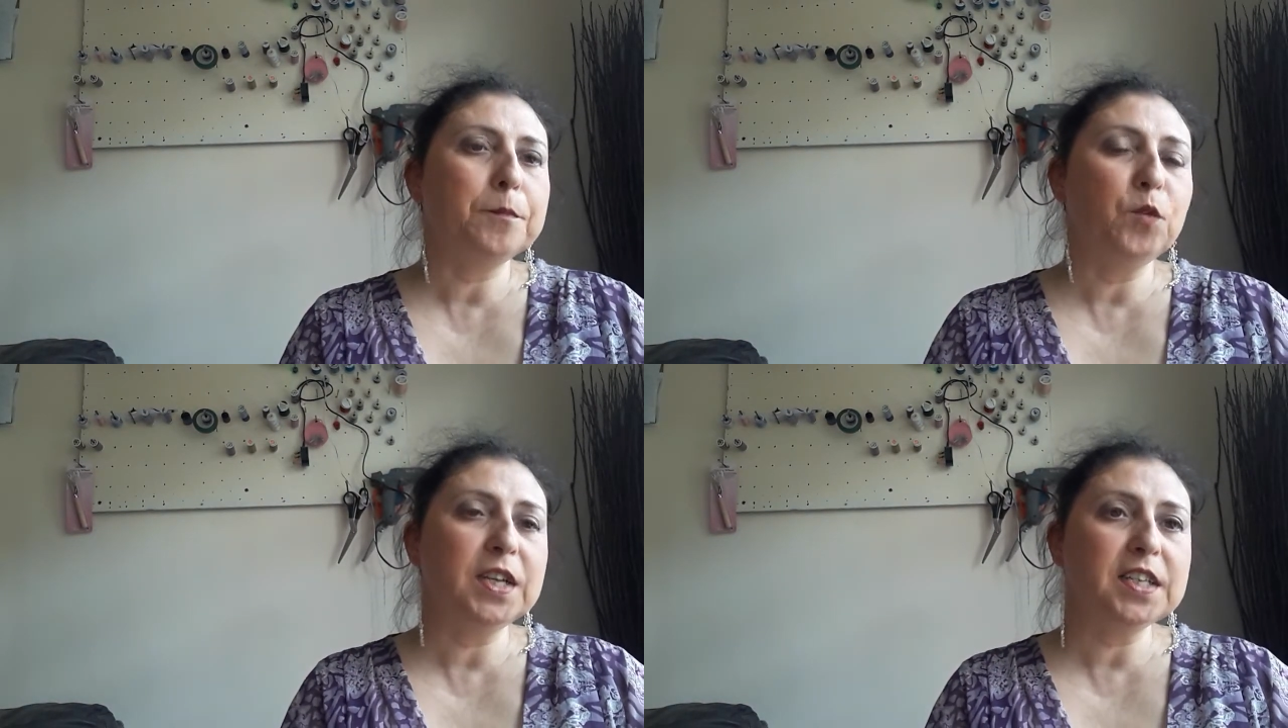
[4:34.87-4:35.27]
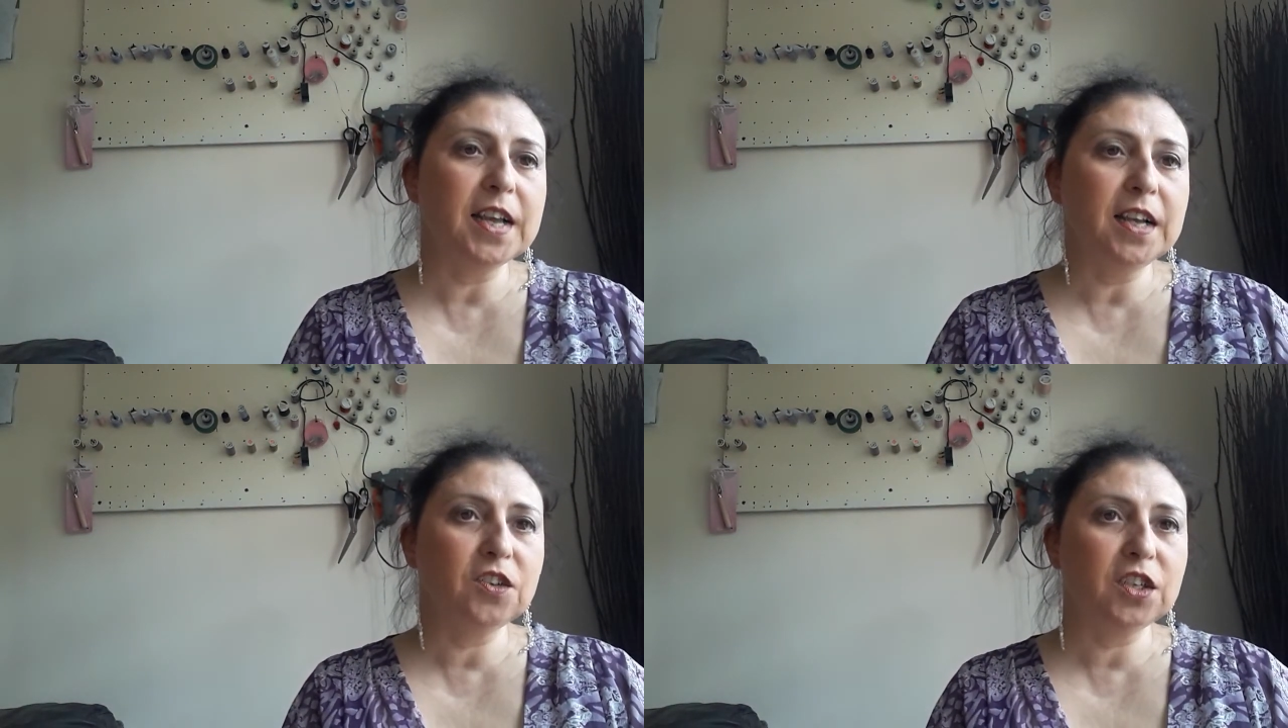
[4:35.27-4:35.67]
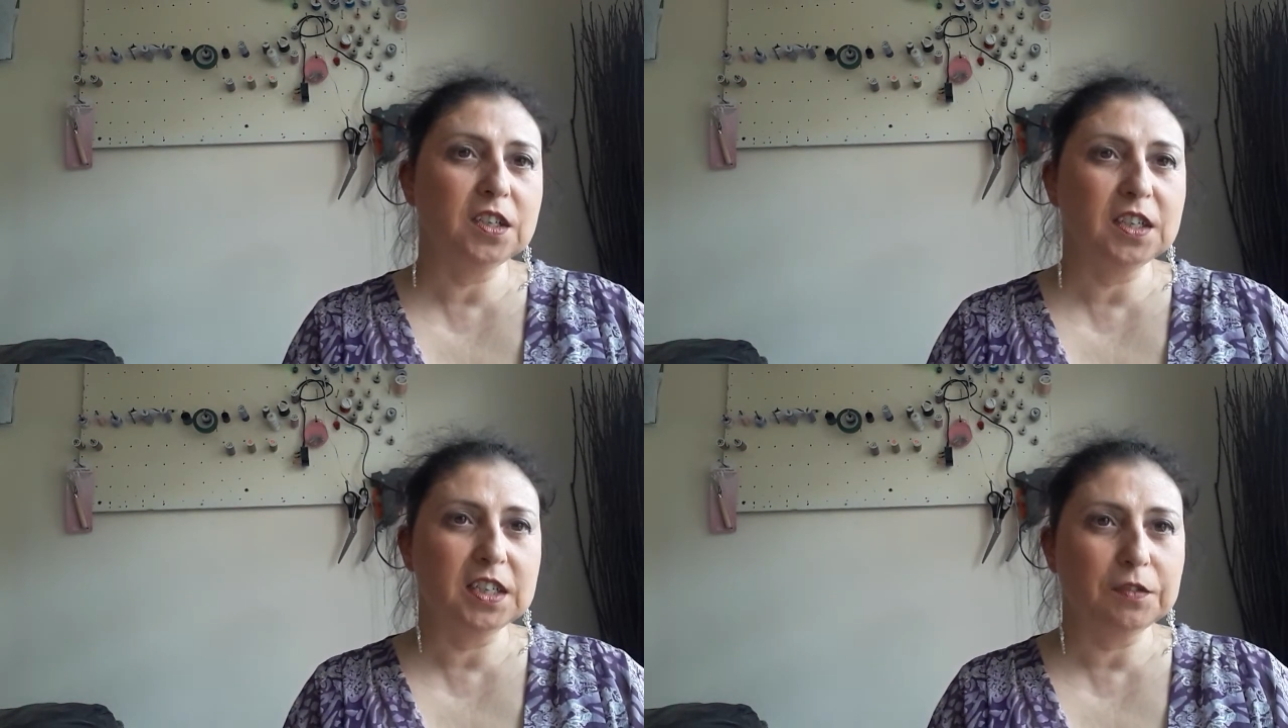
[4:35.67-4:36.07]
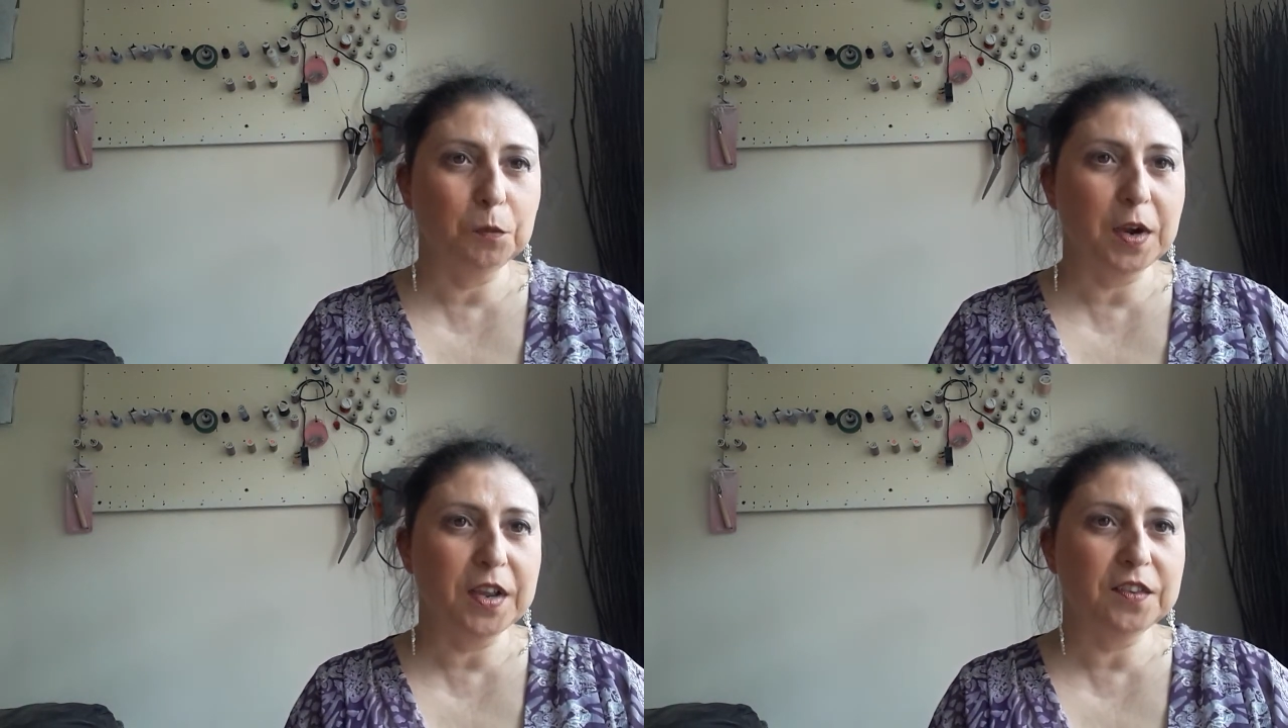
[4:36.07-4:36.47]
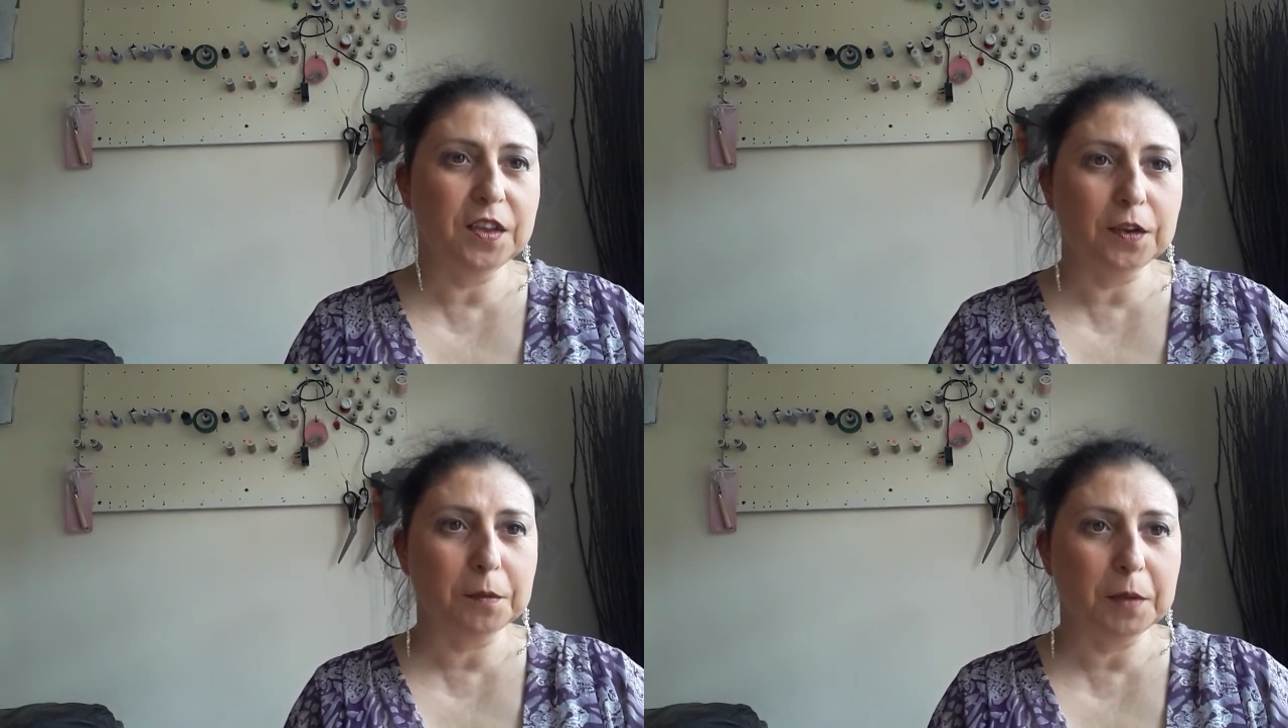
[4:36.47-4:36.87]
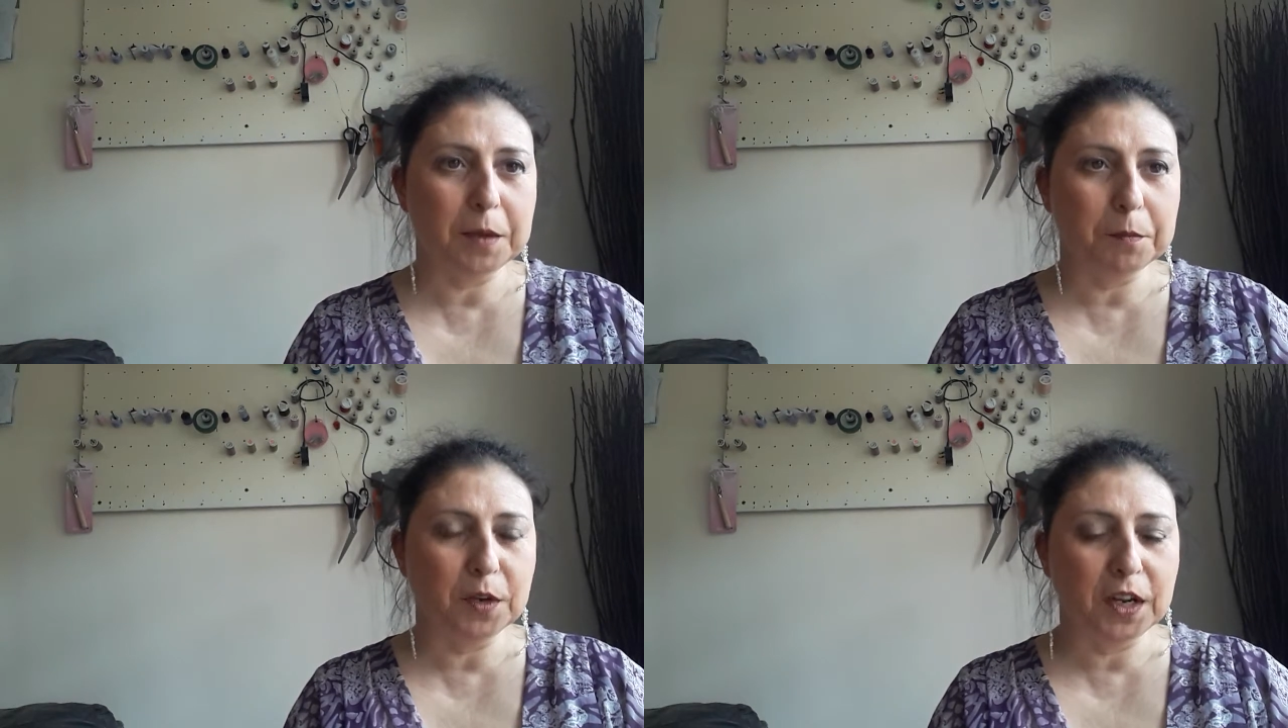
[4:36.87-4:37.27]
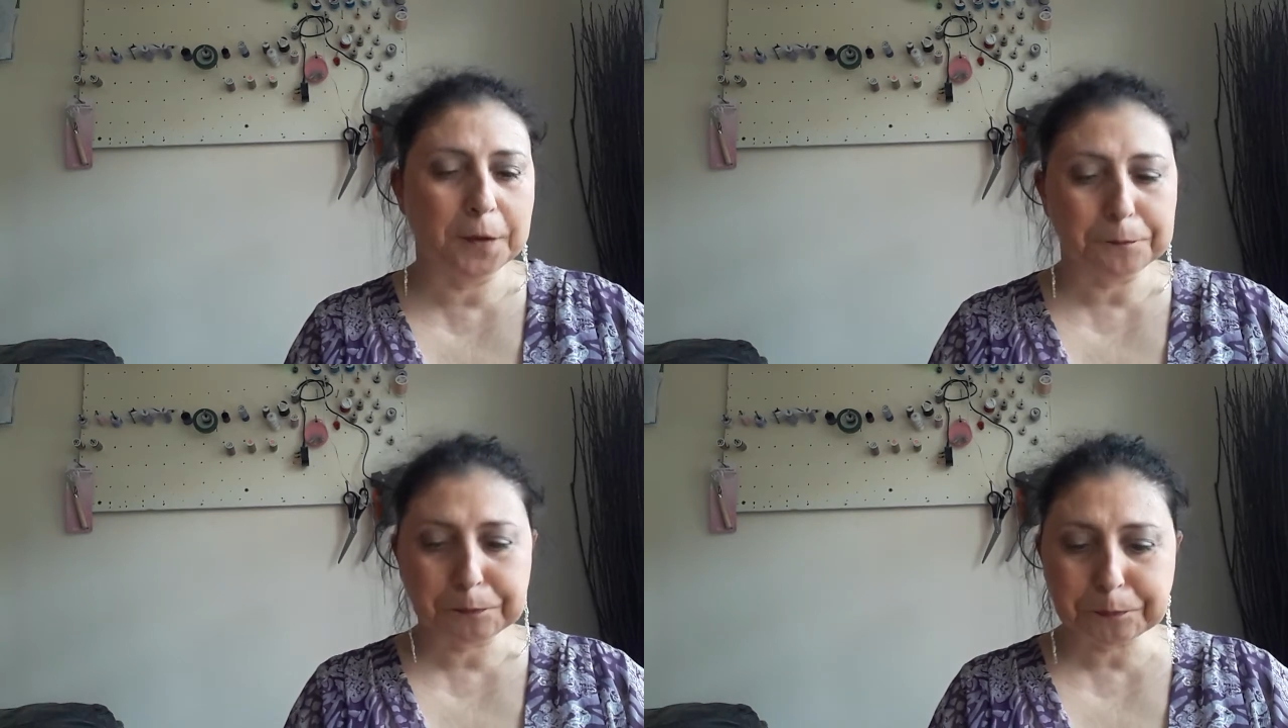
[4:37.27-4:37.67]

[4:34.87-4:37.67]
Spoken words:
research into different ways that you can make money,